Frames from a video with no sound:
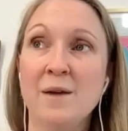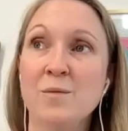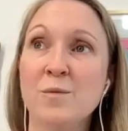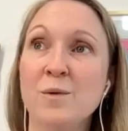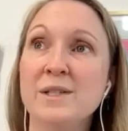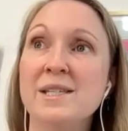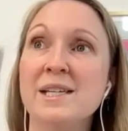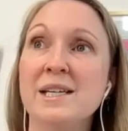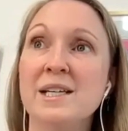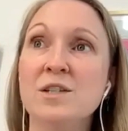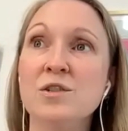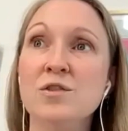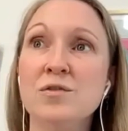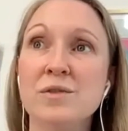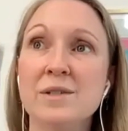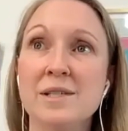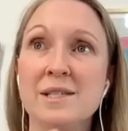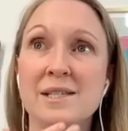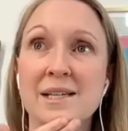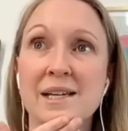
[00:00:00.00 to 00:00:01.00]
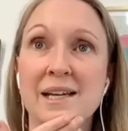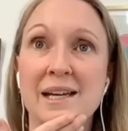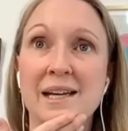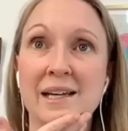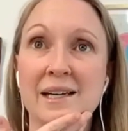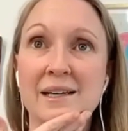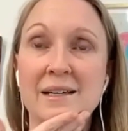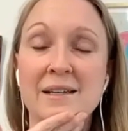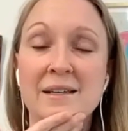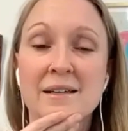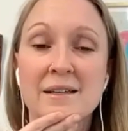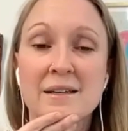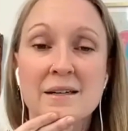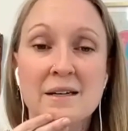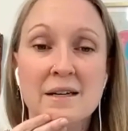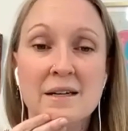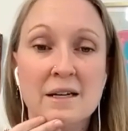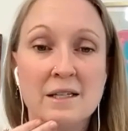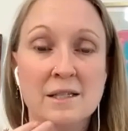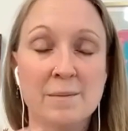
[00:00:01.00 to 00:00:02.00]
And what's interesting,
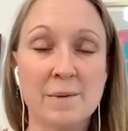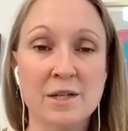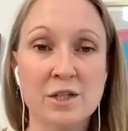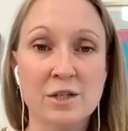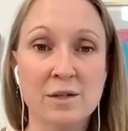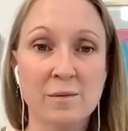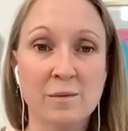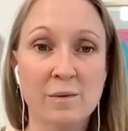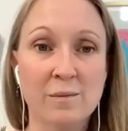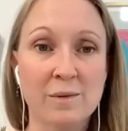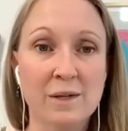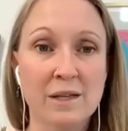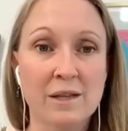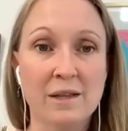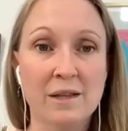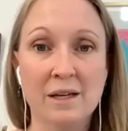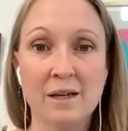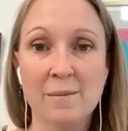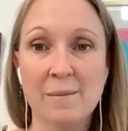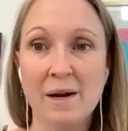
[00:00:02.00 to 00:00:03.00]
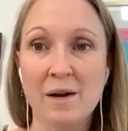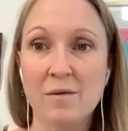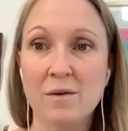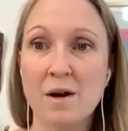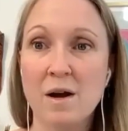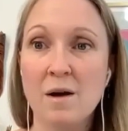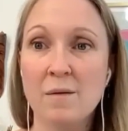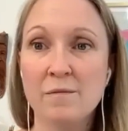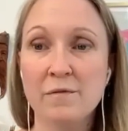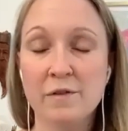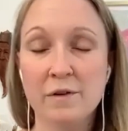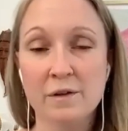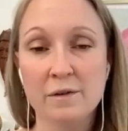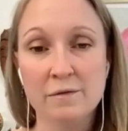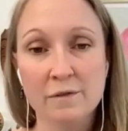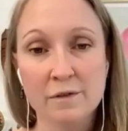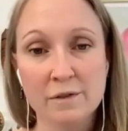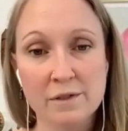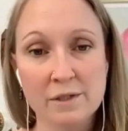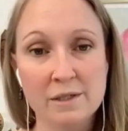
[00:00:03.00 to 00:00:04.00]
especially when we think about
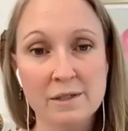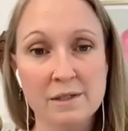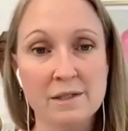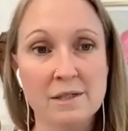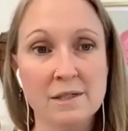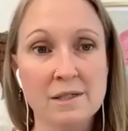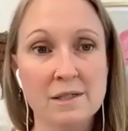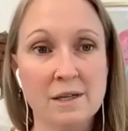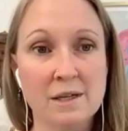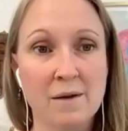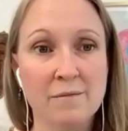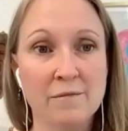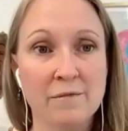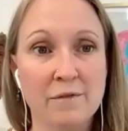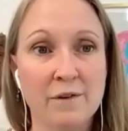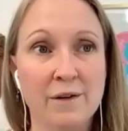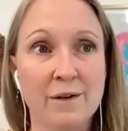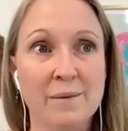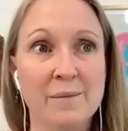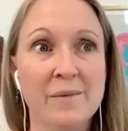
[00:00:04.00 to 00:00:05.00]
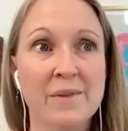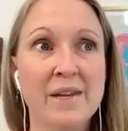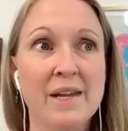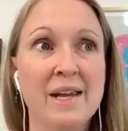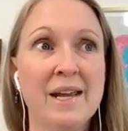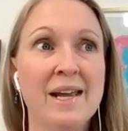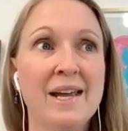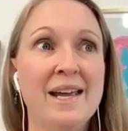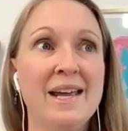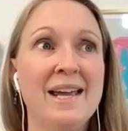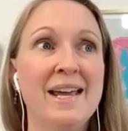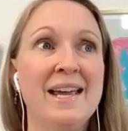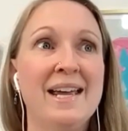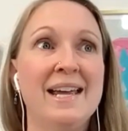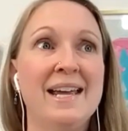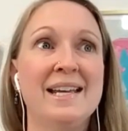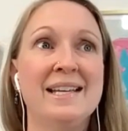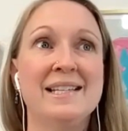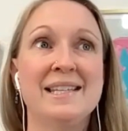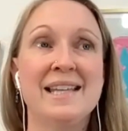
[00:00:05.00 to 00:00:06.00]
comfort versus discomfort,
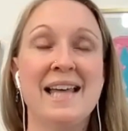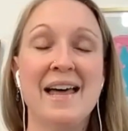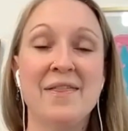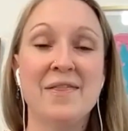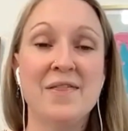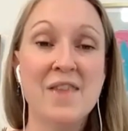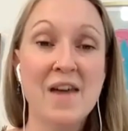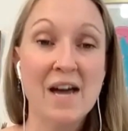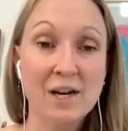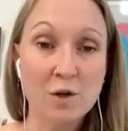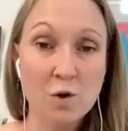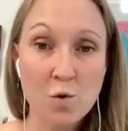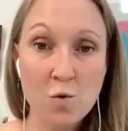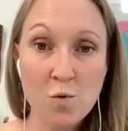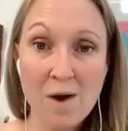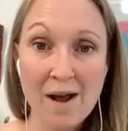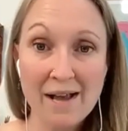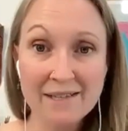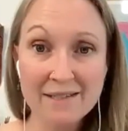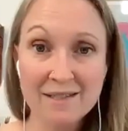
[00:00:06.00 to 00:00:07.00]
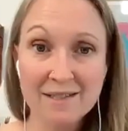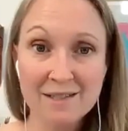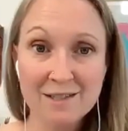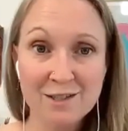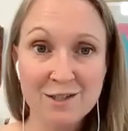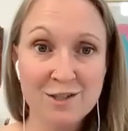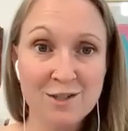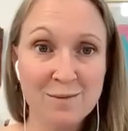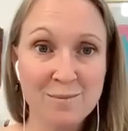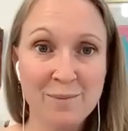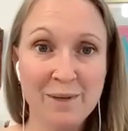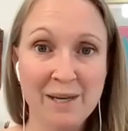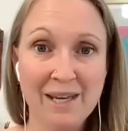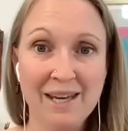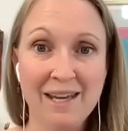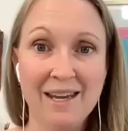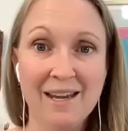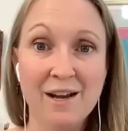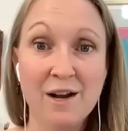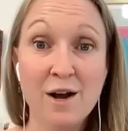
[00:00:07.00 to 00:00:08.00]
is that that quest to
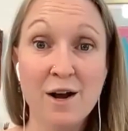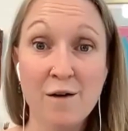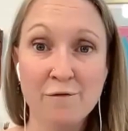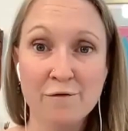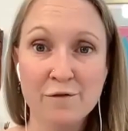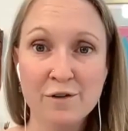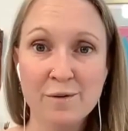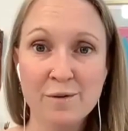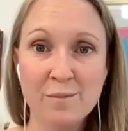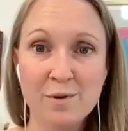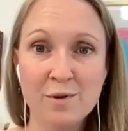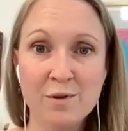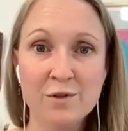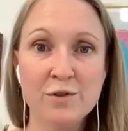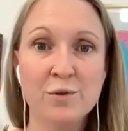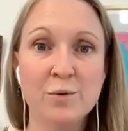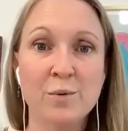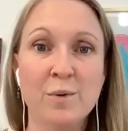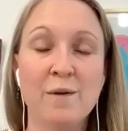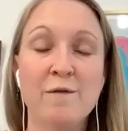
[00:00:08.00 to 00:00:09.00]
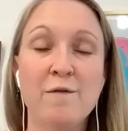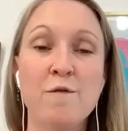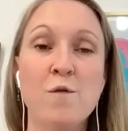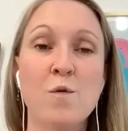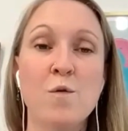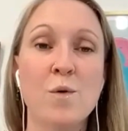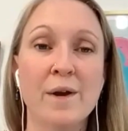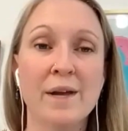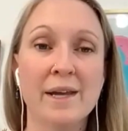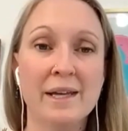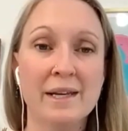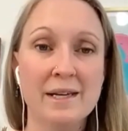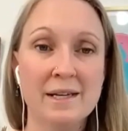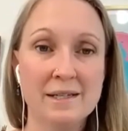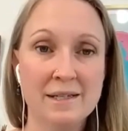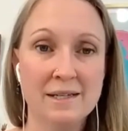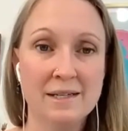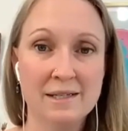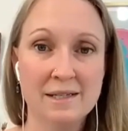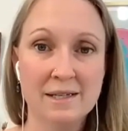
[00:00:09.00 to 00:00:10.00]
be comfortable, to avoid
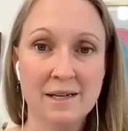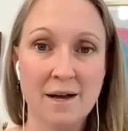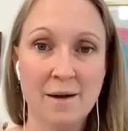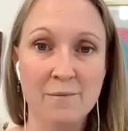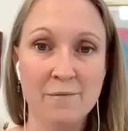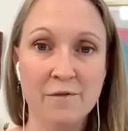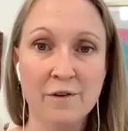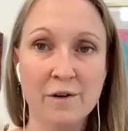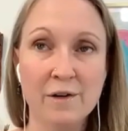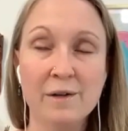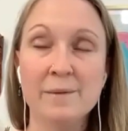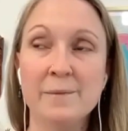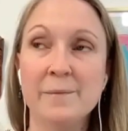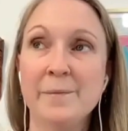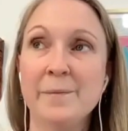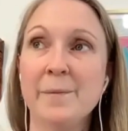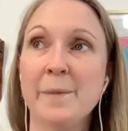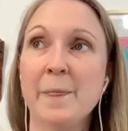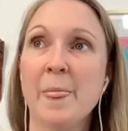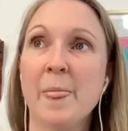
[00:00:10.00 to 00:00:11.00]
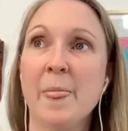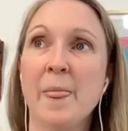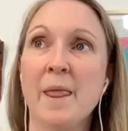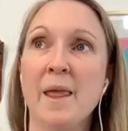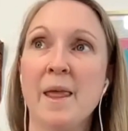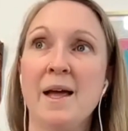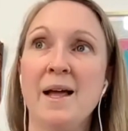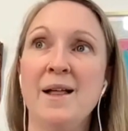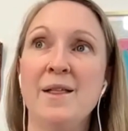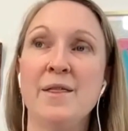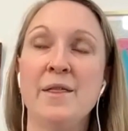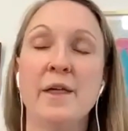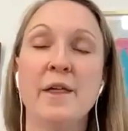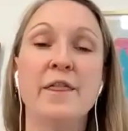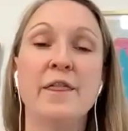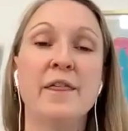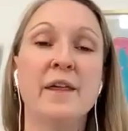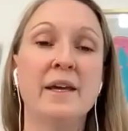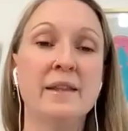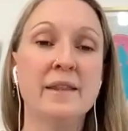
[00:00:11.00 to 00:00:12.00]
discomfort, the
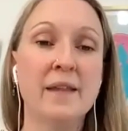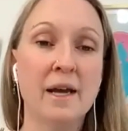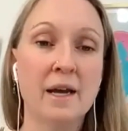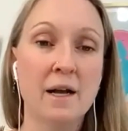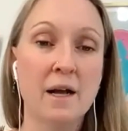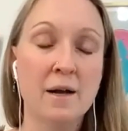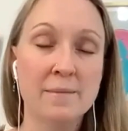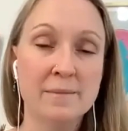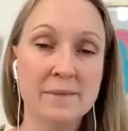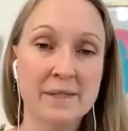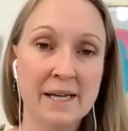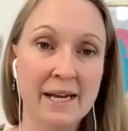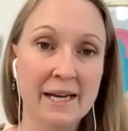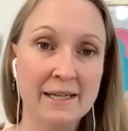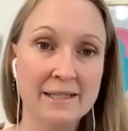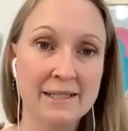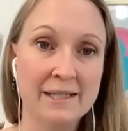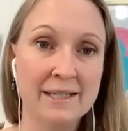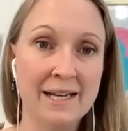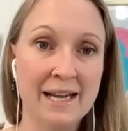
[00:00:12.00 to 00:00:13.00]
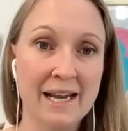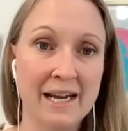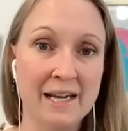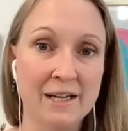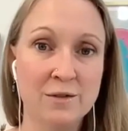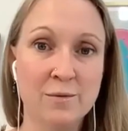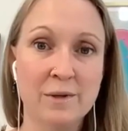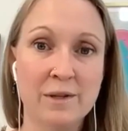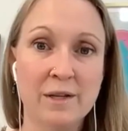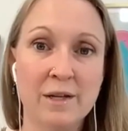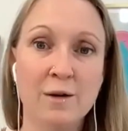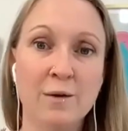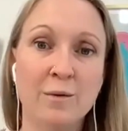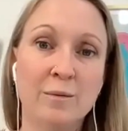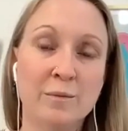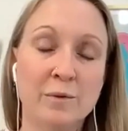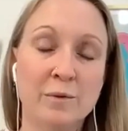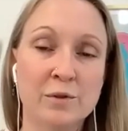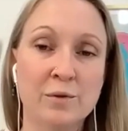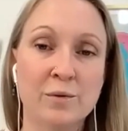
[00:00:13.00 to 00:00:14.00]
thing that comes hand in hand with it
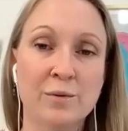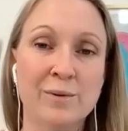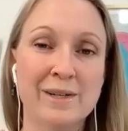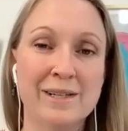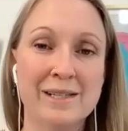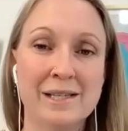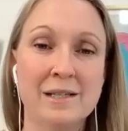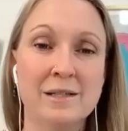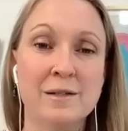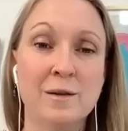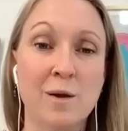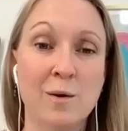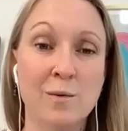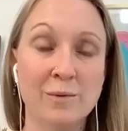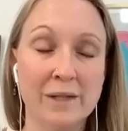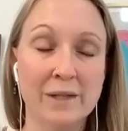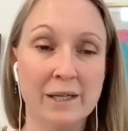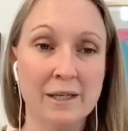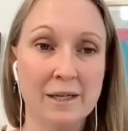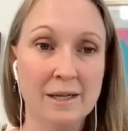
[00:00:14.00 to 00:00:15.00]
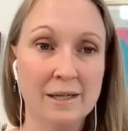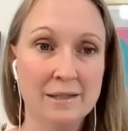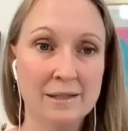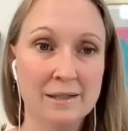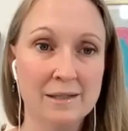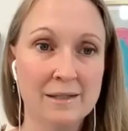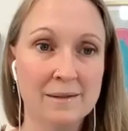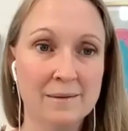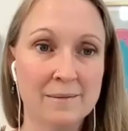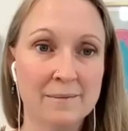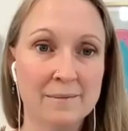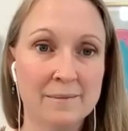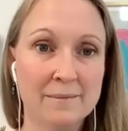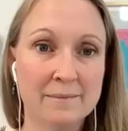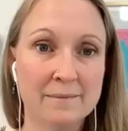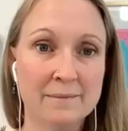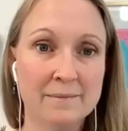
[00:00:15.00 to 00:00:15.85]
almost always is loneliness.